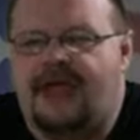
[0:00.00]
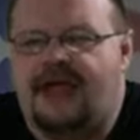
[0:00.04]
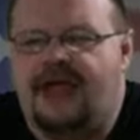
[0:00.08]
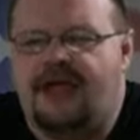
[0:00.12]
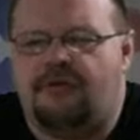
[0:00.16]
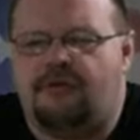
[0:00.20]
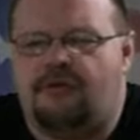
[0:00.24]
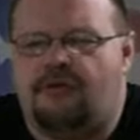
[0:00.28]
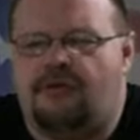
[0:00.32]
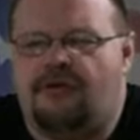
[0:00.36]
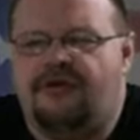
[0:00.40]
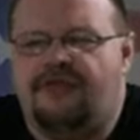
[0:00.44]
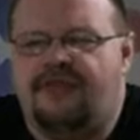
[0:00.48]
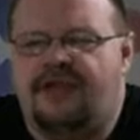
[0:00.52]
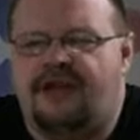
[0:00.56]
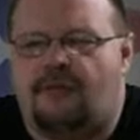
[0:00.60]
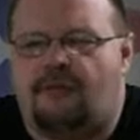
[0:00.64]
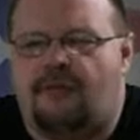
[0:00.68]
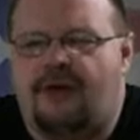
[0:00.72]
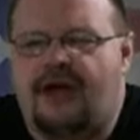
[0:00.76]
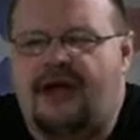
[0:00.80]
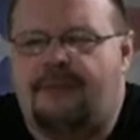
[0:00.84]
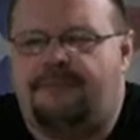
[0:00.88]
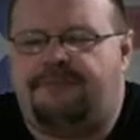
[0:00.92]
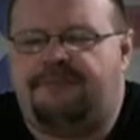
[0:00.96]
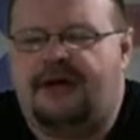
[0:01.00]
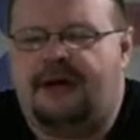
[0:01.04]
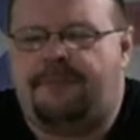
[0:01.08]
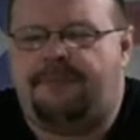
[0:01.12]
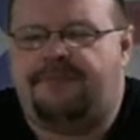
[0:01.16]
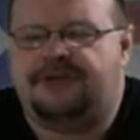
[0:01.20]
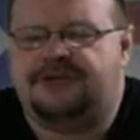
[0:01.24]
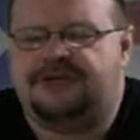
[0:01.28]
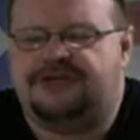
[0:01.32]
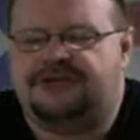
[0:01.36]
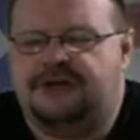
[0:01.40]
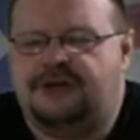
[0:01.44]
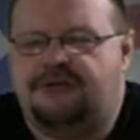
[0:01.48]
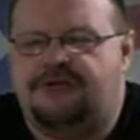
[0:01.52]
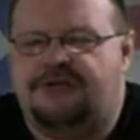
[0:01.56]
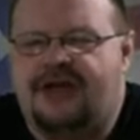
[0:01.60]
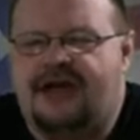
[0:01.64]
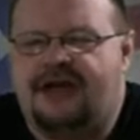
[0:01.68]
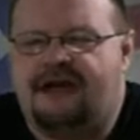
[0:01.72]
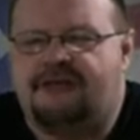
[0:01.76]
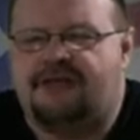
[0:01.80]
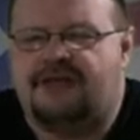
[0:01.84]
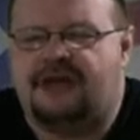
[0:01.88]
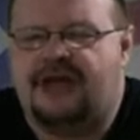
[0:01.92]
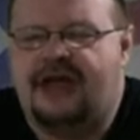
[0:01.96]
And really that ramped up in
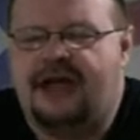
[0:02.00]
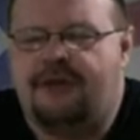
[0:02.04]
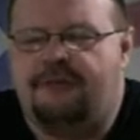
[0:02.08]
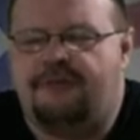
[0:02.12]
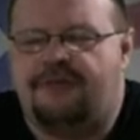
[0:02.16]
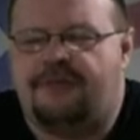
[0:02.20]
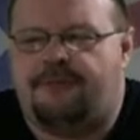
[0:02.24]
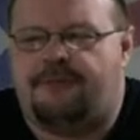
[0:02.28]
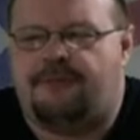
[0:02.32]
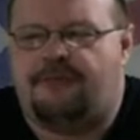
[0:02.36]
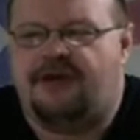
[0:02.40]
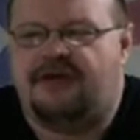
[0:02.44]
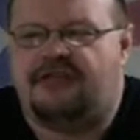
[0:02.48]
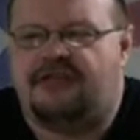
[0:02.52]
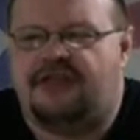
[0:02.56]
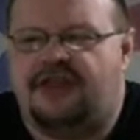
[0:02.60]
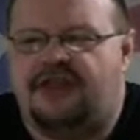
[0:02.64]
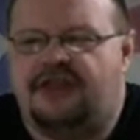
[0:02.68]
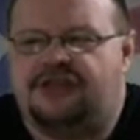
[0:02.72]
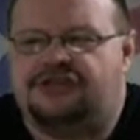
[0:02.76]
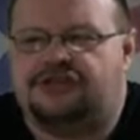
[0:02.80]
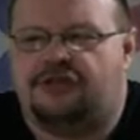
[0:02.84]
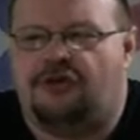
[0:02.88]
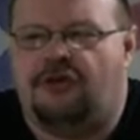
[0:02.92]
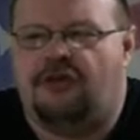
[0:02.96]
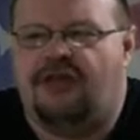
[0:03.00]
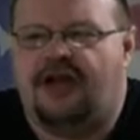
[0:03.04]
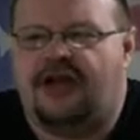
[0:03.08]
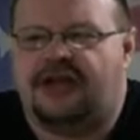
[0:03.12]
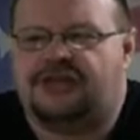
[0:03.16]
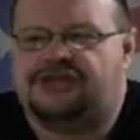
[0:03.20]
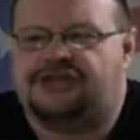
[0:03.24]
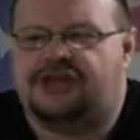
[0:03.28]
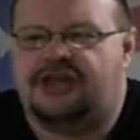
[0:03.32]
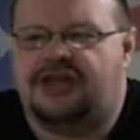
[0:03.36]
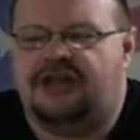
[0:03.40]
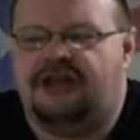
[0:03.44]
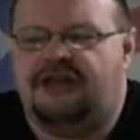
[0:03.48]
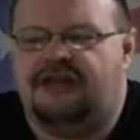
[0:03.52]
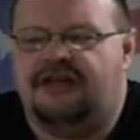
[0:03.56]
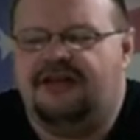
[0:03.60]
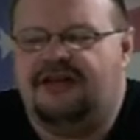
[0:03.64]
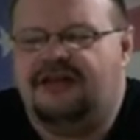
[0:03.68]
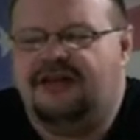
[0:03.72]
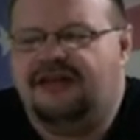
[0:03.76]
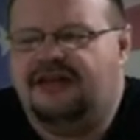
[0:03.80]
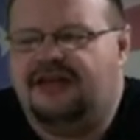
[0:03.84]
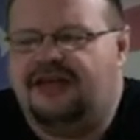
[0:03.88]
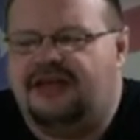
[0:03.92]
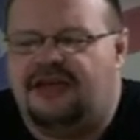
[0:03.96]
2008 with the presidential election. And,
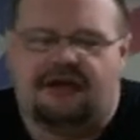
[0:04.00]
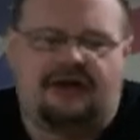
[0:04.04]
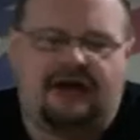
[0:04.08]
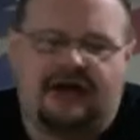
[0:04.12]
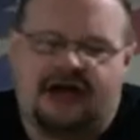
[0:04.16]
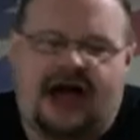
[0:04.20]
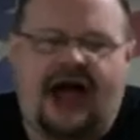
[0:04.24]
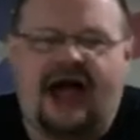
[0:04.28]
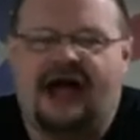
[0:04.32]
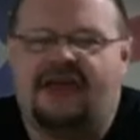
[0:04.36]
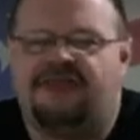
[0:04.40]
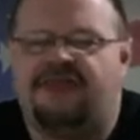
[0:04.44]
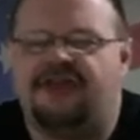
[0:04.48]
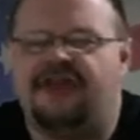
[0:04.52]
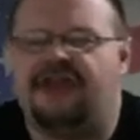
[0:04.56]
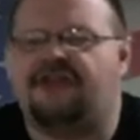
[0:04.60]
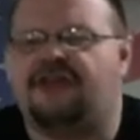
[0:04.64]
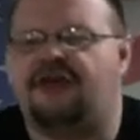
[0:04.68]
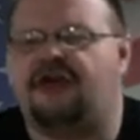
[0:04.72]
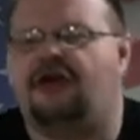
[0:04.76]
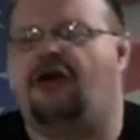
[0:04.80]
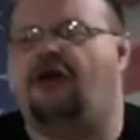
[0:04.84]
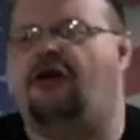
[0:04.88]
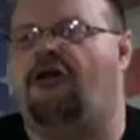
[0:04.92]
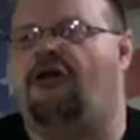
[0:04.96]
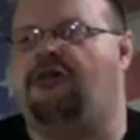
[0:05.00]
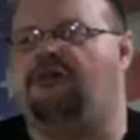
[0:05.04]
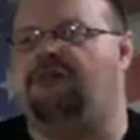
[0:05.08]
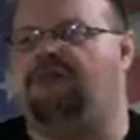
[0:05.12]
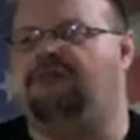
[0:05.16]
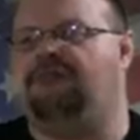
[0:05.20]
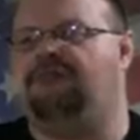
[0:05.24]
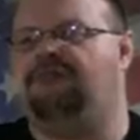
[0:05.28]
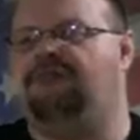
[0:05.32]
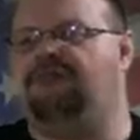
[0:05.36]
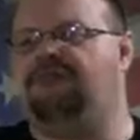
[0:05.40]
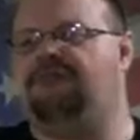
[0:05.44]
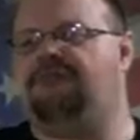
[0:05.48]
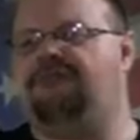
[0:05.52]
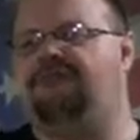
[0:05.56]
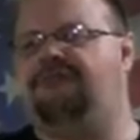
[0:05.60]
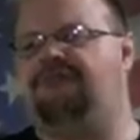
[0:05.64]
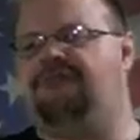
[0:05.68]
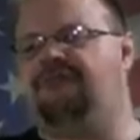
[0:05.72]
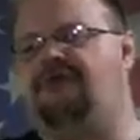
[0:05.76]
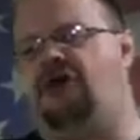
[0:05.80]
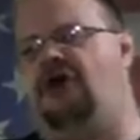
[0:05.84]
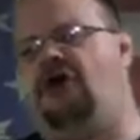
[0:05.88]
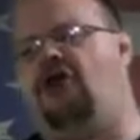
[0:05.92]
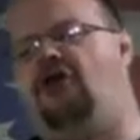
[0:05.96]
I think that
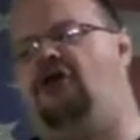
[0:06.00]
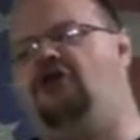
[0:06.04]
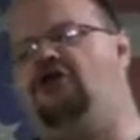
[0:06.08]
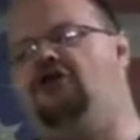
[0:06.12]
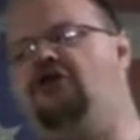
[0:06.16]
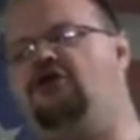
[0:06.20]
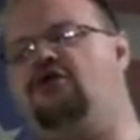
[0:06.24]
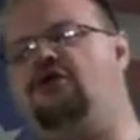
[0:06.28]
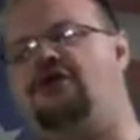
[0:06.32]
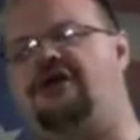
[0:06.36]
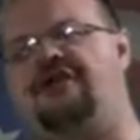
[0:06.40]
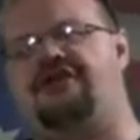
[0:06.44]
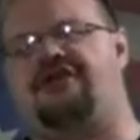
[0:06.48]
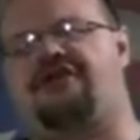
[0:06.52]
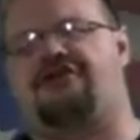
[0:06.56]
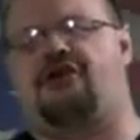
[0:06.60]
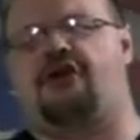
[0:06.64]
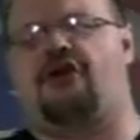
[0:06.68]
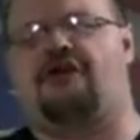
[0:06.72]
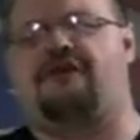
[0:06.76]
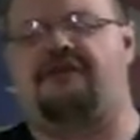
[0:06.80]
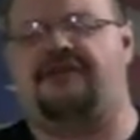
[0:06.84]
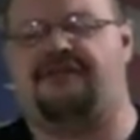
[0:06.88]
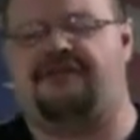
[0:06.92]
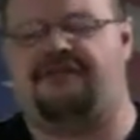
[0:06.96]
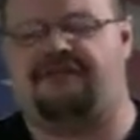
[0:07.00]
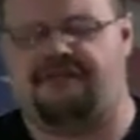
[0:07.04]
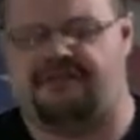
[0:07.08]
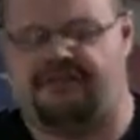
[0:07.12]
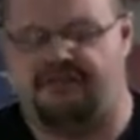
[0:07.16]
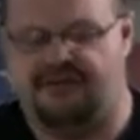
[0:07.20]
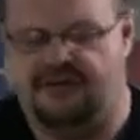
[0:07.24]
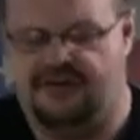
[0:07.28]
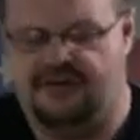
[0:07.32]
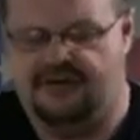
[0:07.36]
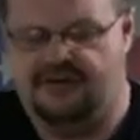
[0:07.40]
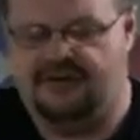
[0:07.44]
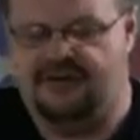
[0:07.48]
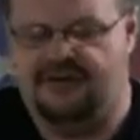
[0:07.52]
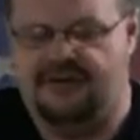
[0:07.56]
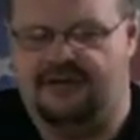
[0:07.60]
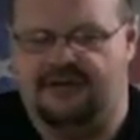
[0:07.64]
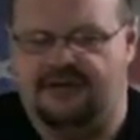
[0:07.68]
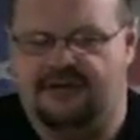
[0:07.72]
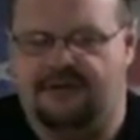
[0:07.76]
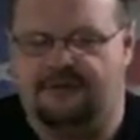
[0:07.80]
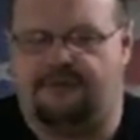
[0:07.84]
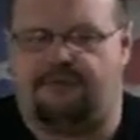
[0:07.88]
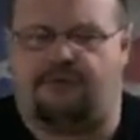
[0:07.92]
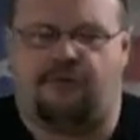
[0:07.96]
all new conservatives
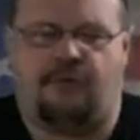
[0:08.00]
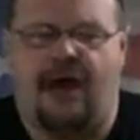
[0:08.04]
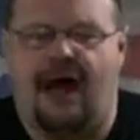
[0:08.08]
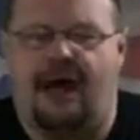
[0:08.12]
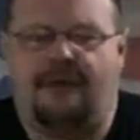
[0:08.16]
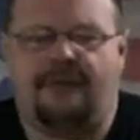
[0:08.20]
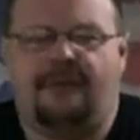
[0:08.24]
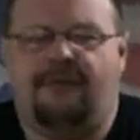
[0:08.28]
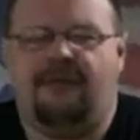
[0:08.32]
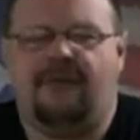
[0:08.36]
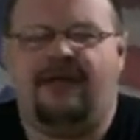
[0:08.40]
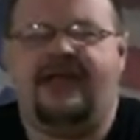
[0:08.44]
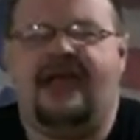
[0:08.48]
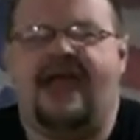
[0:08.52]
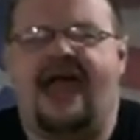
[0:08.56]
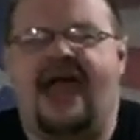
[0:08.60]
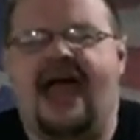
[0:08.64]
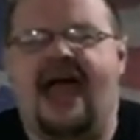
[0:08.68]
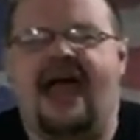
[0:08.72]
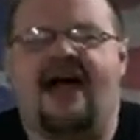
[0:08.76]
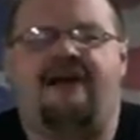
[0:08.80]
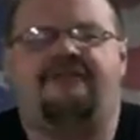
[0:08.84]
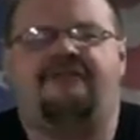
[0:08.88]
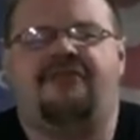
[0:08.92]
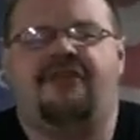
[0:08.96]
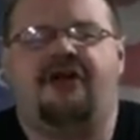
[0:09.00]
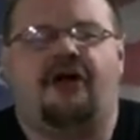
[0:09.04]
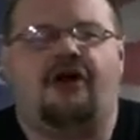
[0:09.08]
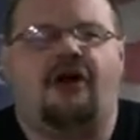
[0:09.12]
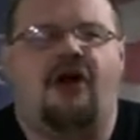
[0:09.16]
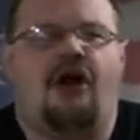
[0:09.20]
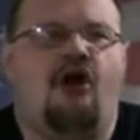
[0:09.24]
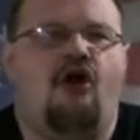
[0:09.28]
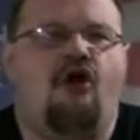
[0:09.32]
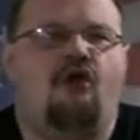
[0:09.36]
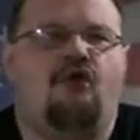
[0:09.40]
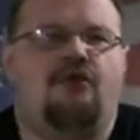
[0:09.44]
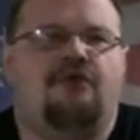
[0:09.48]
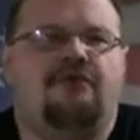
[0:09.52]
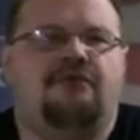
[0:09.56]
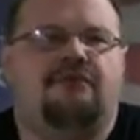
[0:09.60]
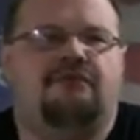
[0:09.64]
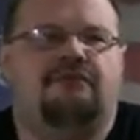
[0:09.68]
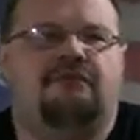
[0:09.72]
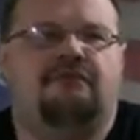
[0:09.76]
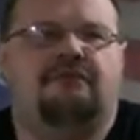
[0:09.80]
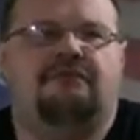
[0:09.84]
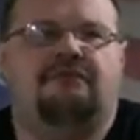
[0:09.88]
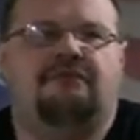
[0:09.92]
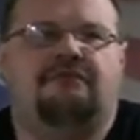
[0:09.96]
probably have their own